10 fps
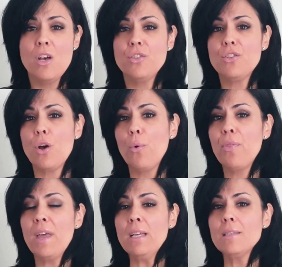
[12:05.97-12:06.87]
So
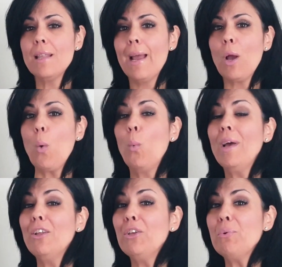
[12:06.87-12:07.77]
things like,
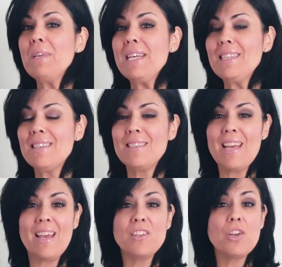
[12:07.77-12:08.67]
will you need to
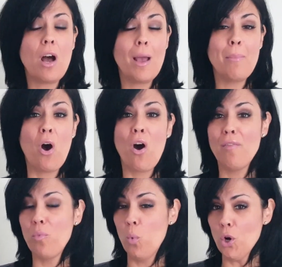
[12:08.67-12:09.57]
take time
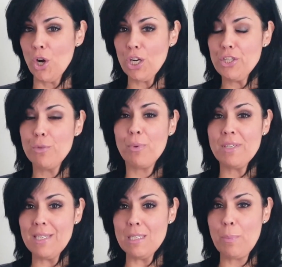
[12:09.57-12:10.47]
off work to
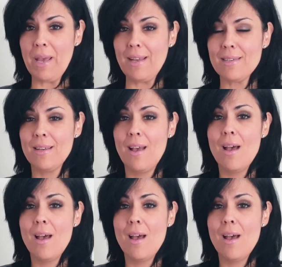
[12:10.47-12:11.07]
participate?